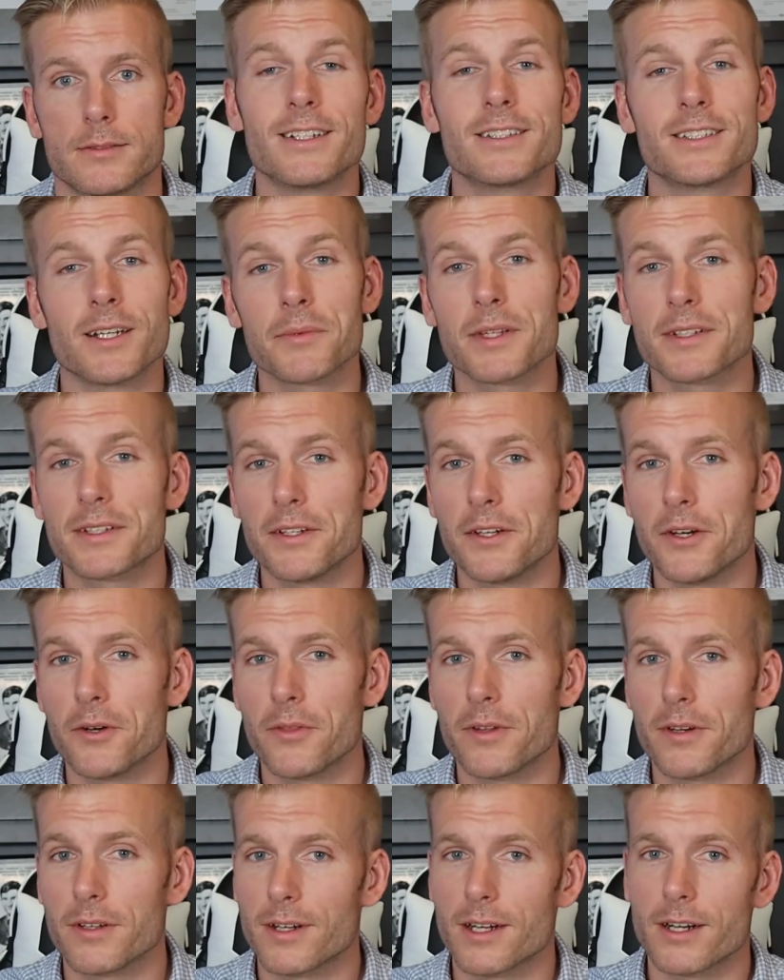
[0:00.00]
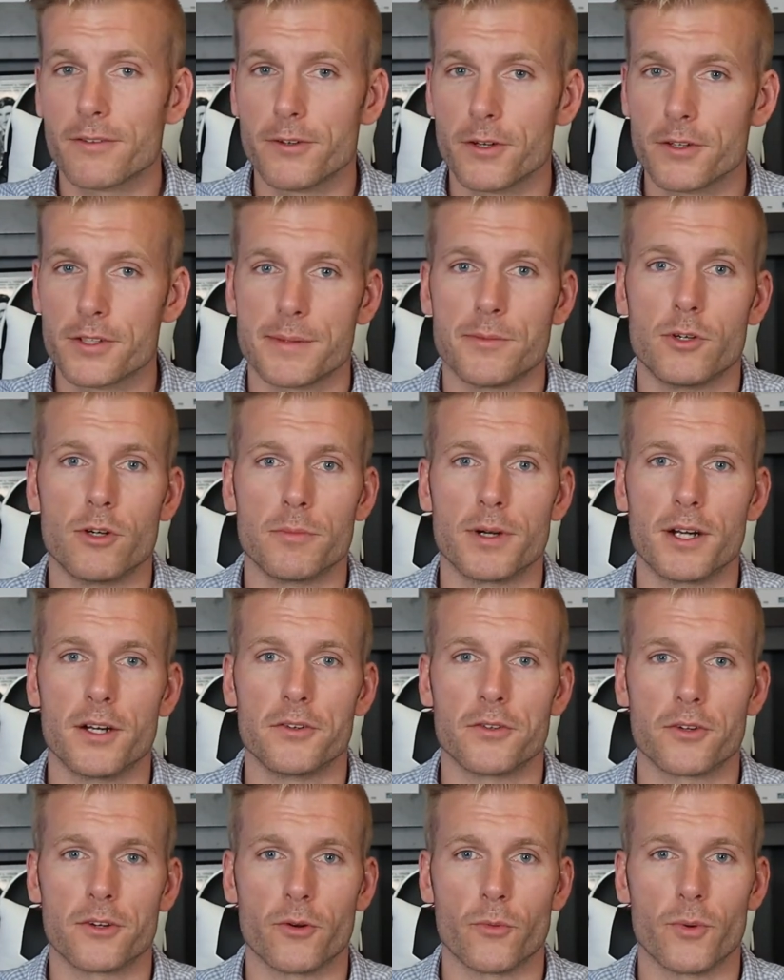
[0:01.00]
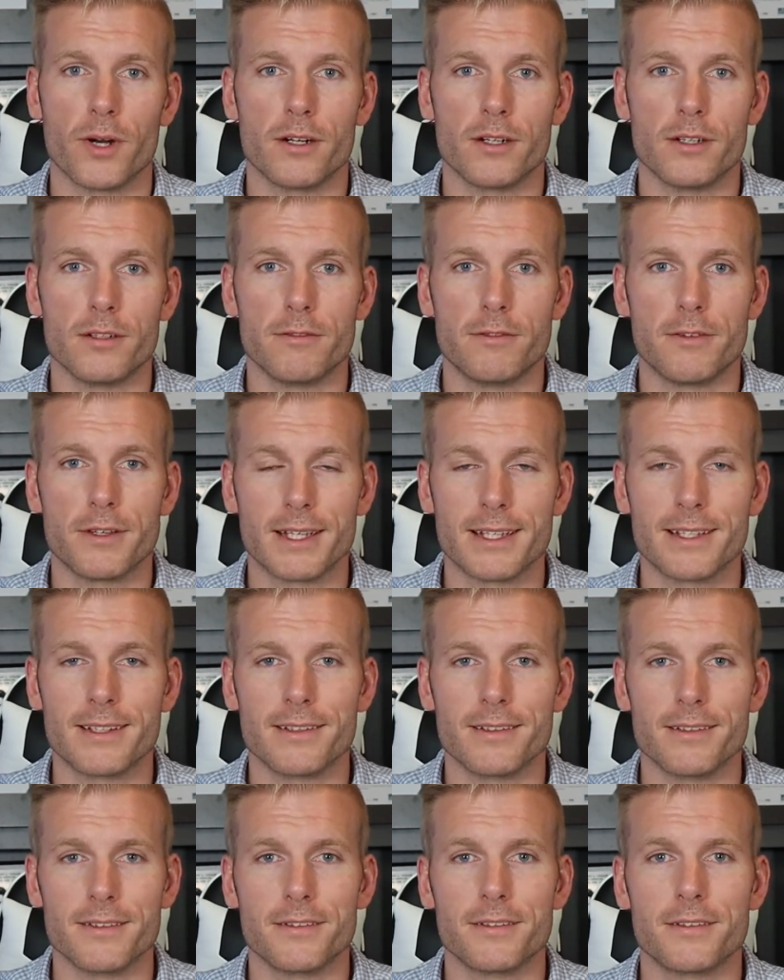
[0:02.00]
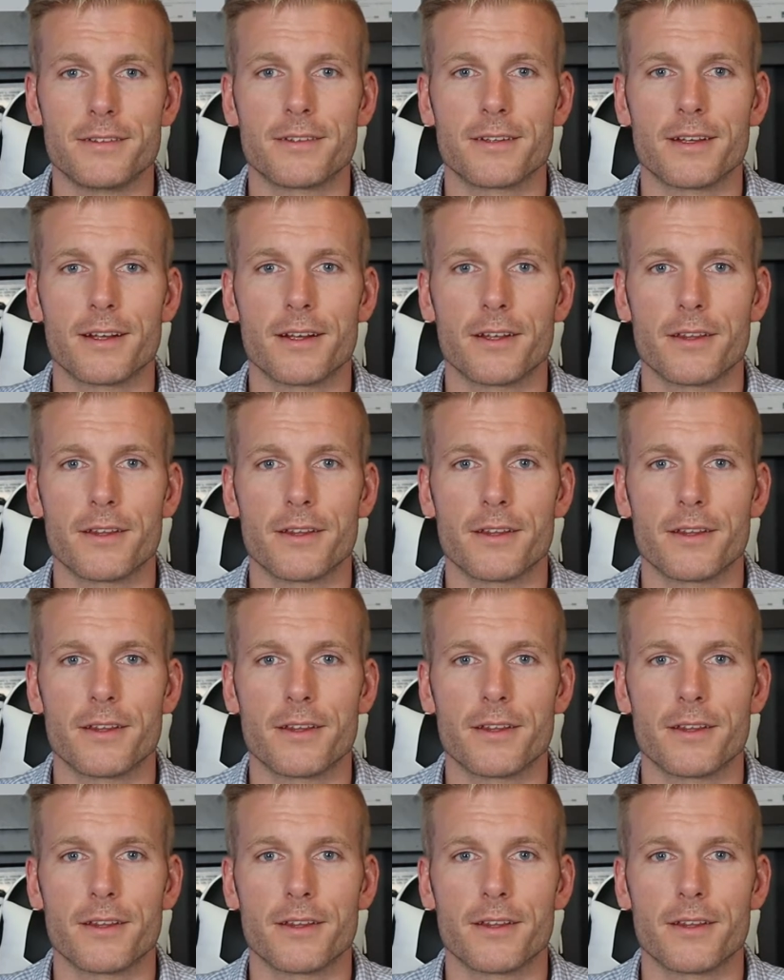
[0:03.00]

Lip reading: Something to know that a lot of first-time homebuyers aren't aware of is